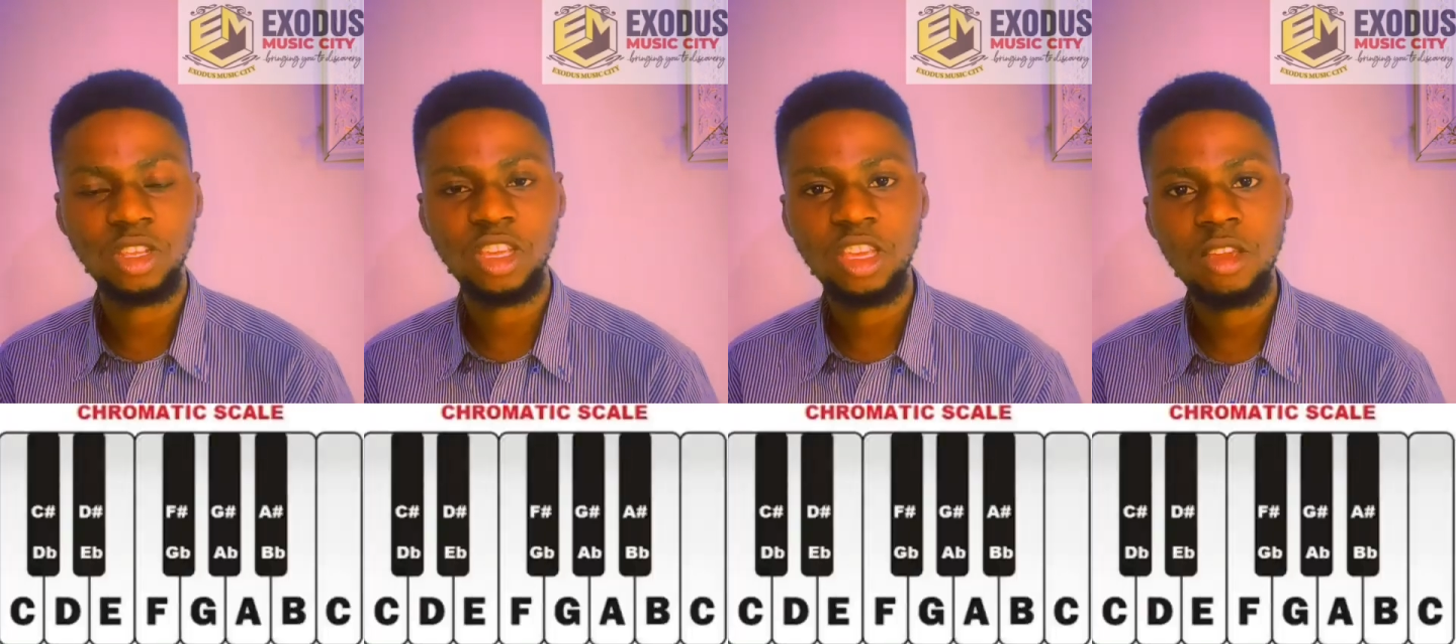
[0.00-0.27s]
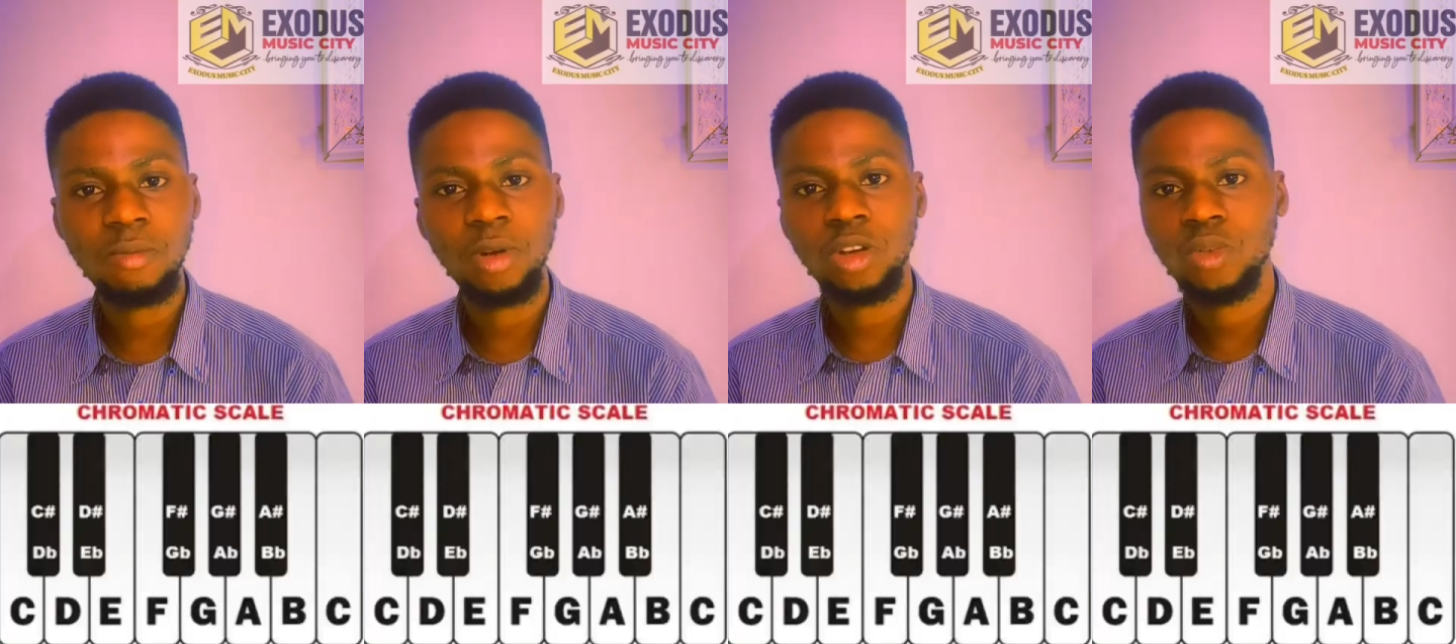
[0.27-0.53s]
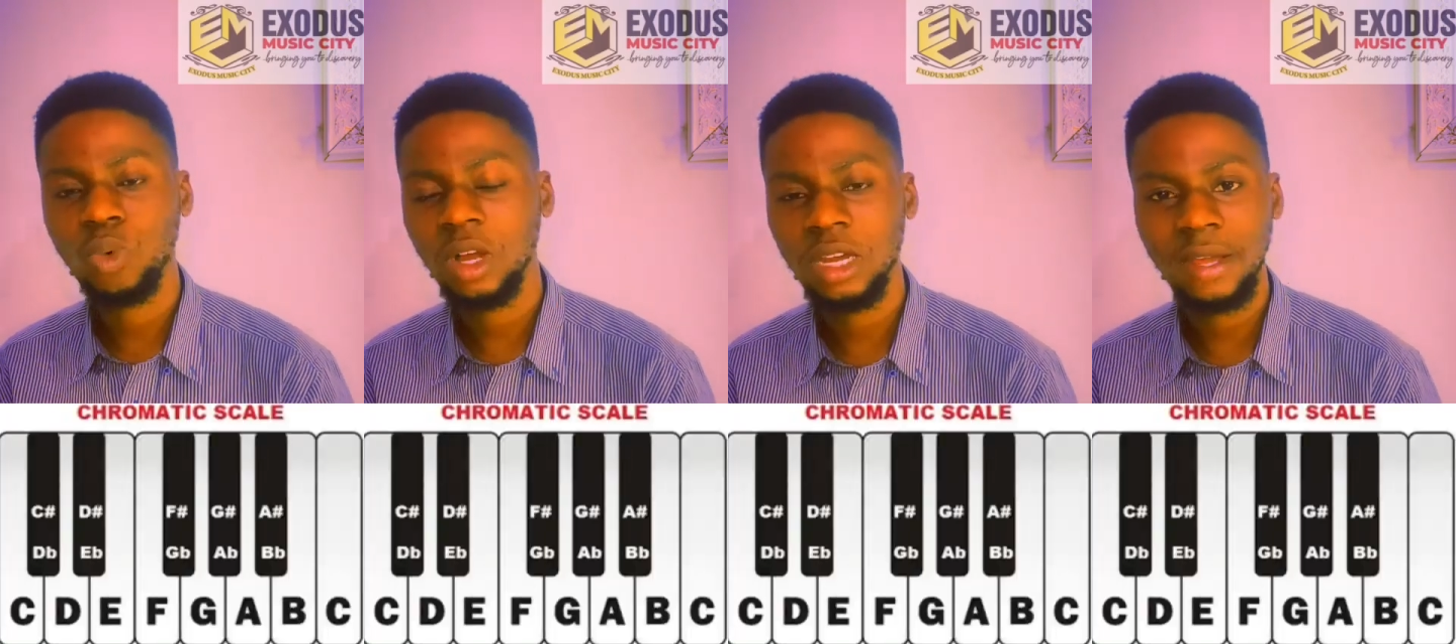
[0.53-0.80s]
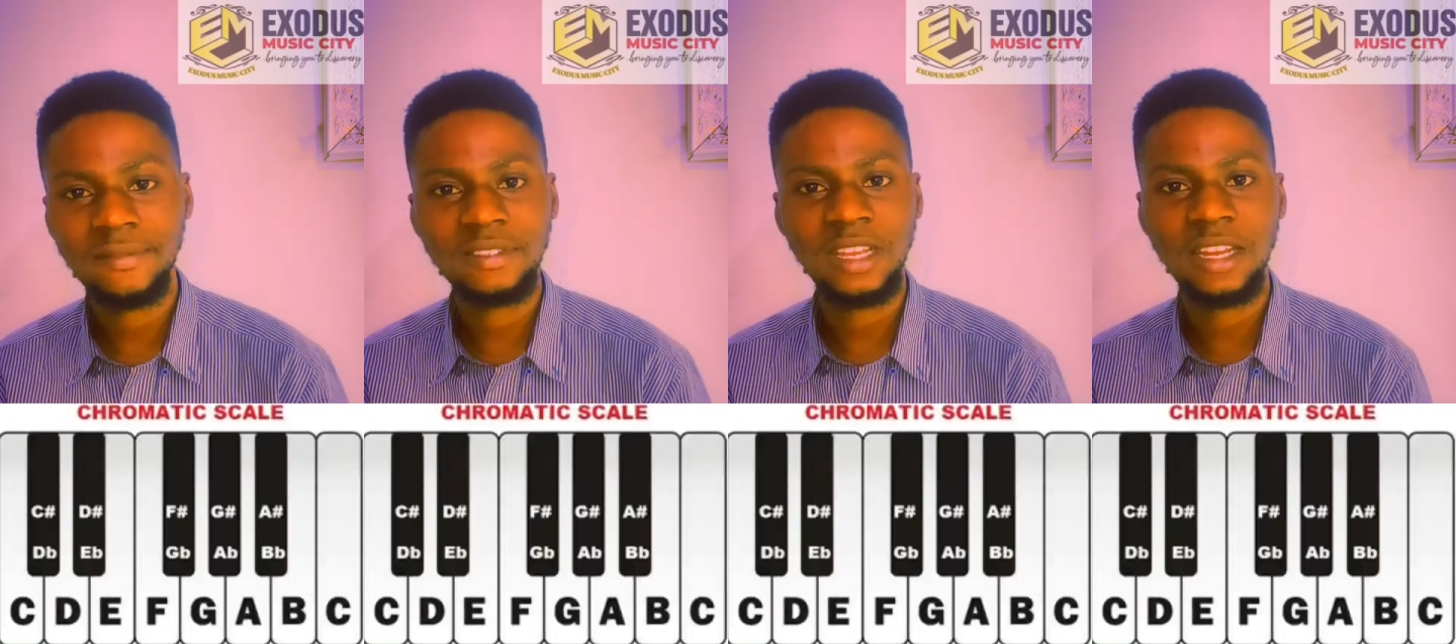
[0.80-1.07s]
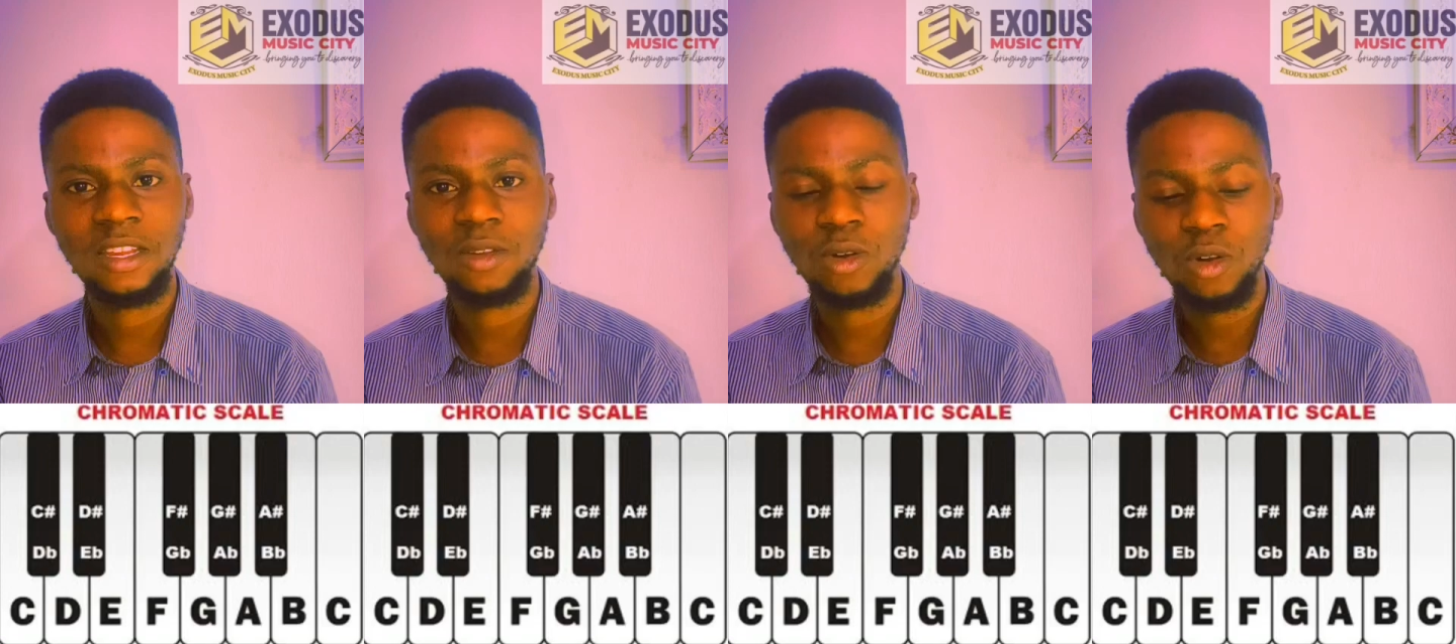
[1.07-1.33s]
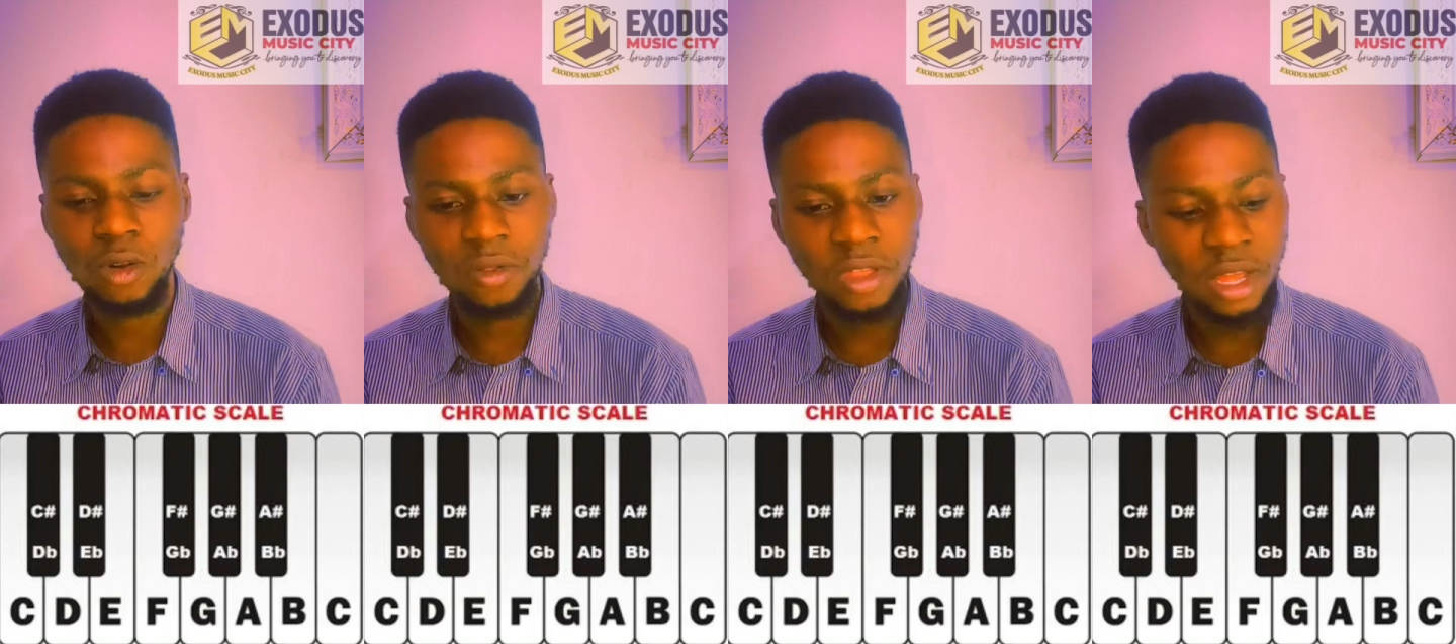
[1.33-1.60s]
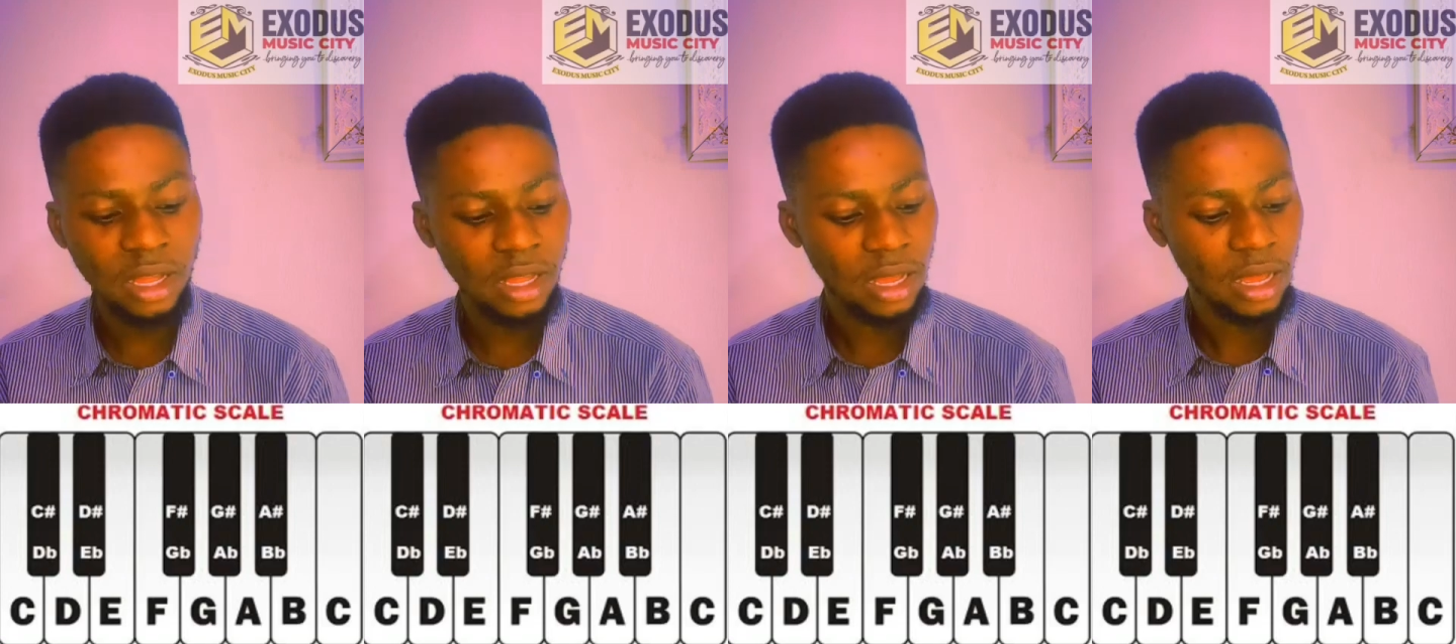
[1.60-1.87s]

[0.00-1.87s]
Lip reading: keyboard one after the other